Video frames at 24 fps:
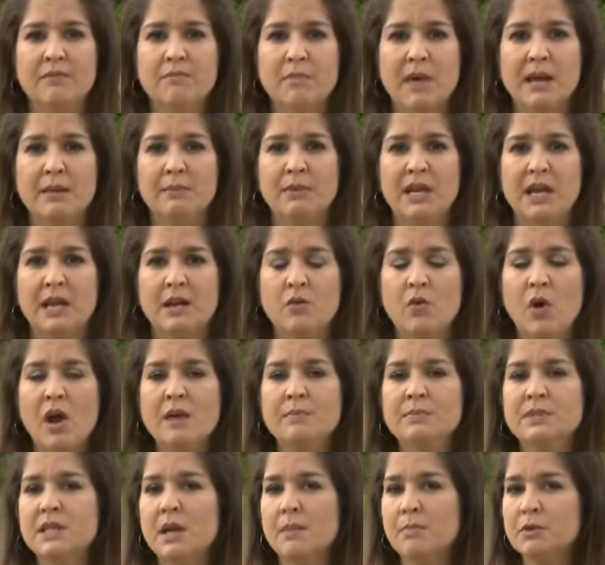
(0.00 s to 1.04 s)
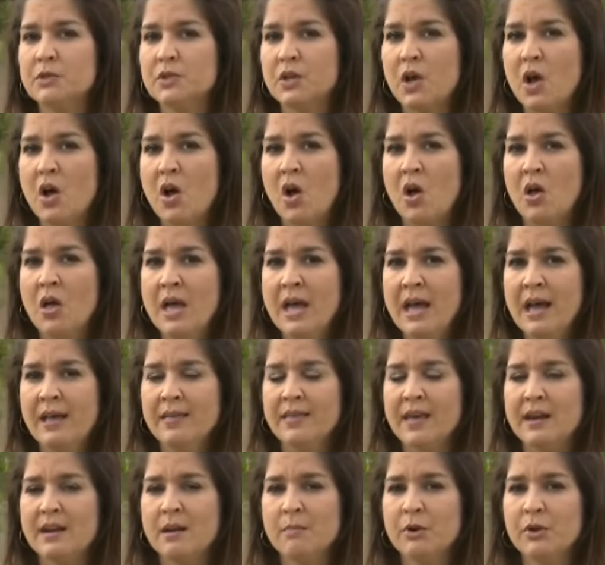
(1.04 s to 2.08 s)
give Miami-Dade Crime Stoppers a call.
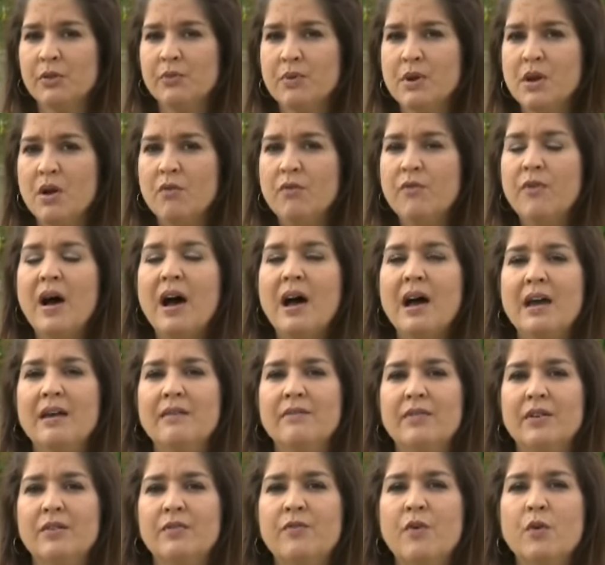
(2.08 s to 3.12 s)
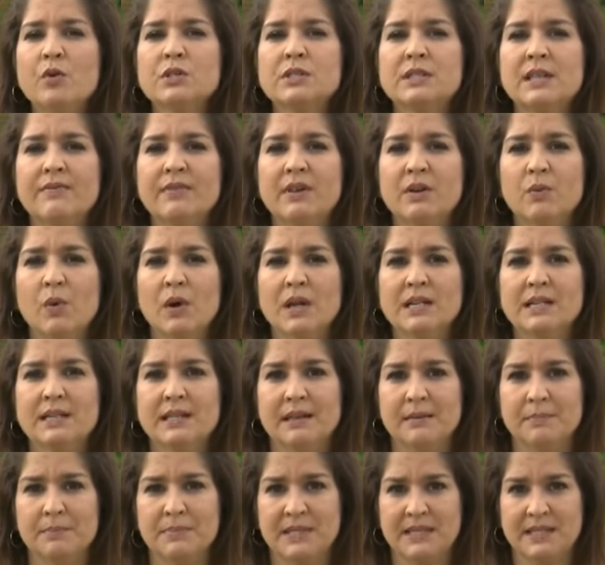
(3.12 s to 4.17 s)
That number
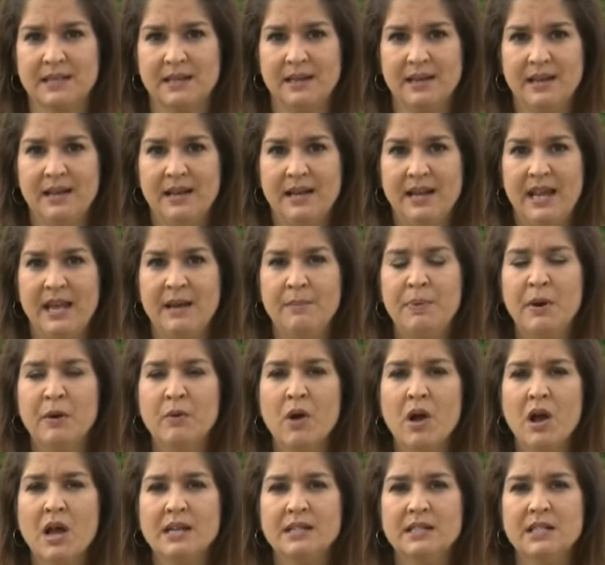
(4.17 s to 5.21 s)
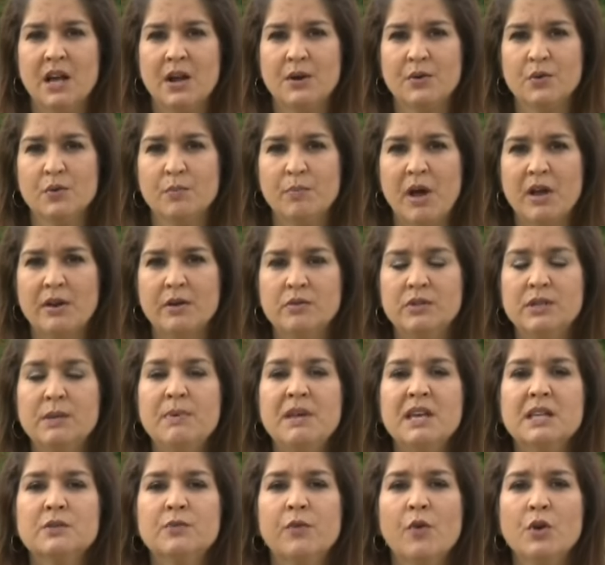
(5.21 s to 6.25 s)
305-471-TIPS. In Perrine, Donna Rapado,
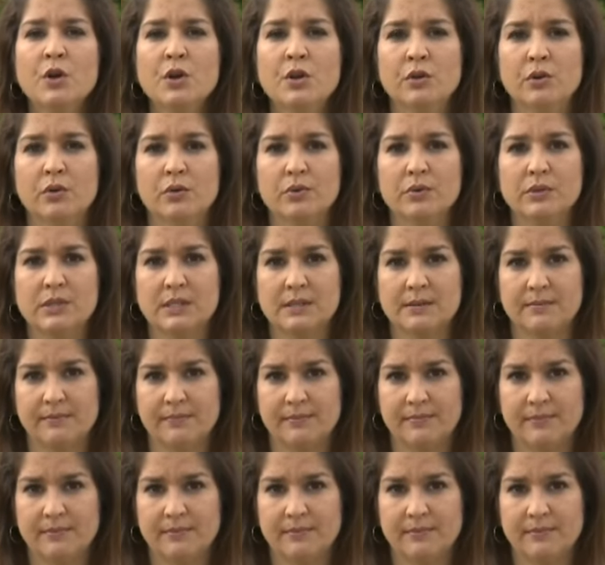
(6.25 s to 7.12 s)
CBS 4 News.